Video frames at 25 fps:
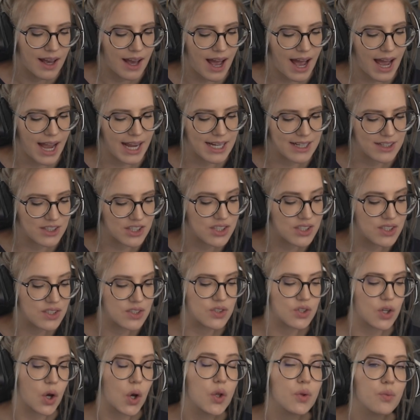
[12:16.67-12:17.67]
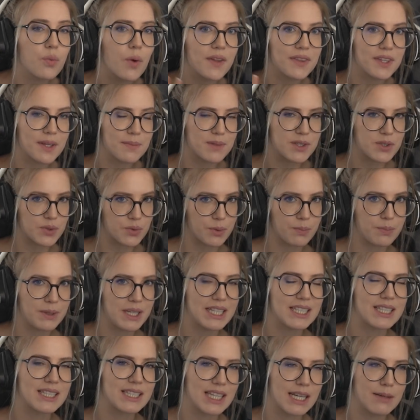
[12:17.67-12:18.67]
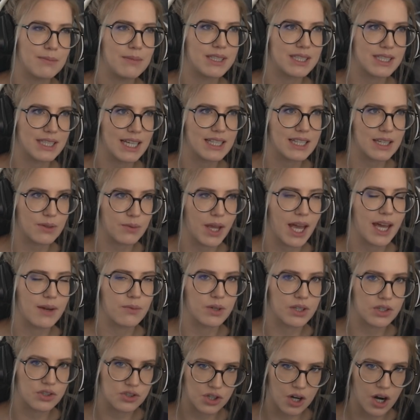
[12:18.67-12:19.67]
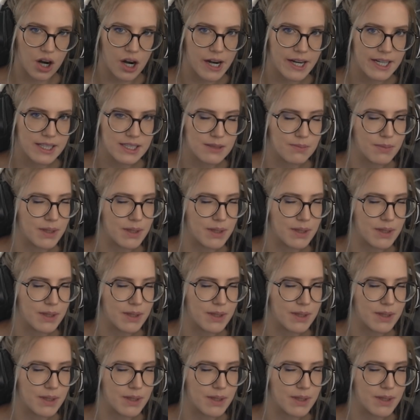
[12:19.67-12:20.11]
I just don't want them to repeat the same mistake that we had with shards,